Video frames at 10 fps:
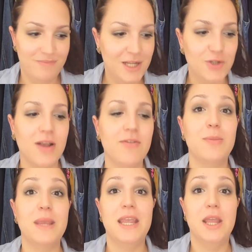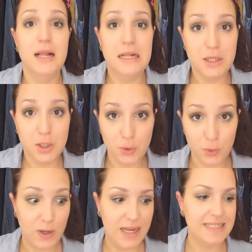It drives me
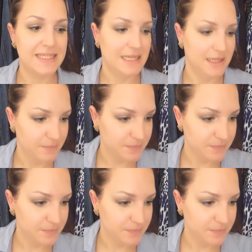crazy.